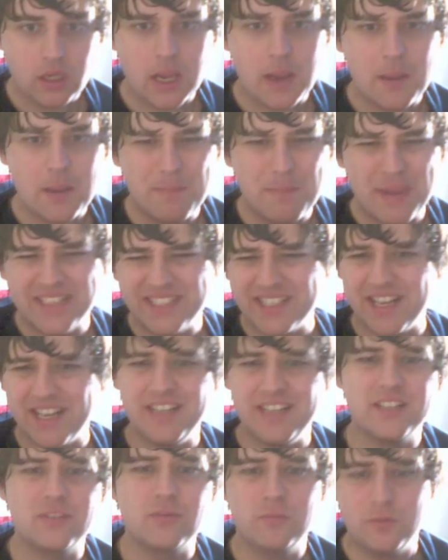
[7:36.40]
basically
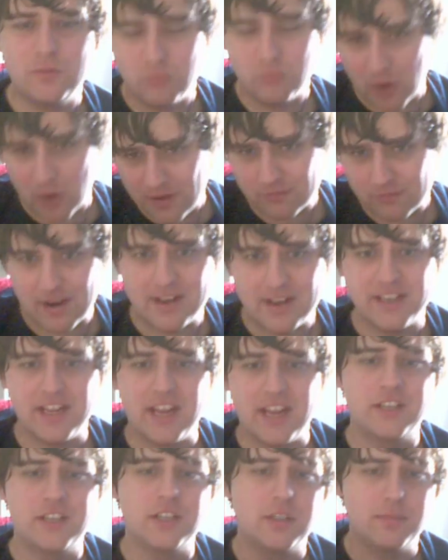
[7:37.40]
it's rough around the
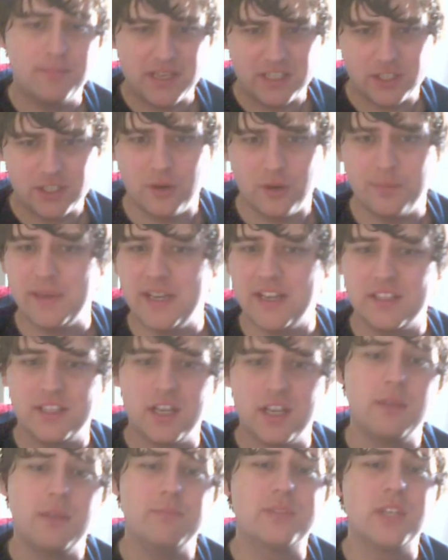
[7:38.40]
edges, a bit choppy at
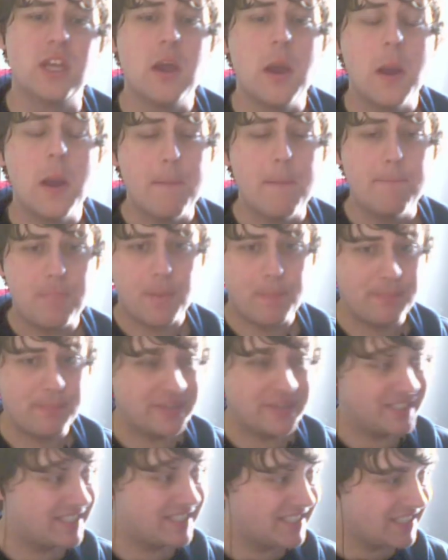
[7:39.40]
times. But
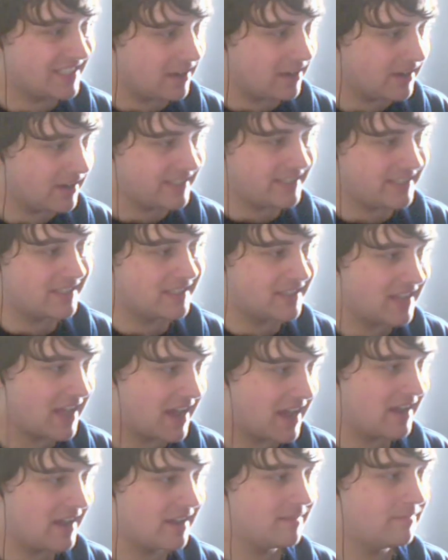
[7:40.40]
besides
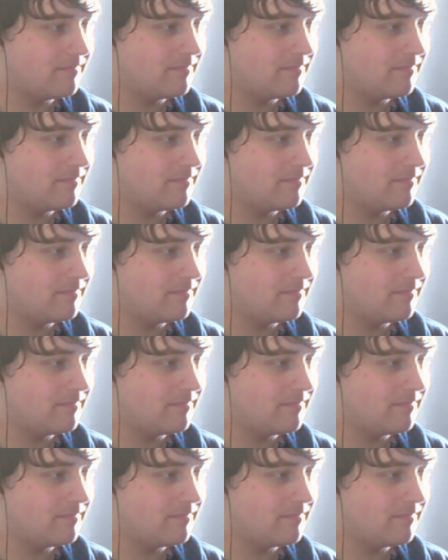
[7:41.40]
that,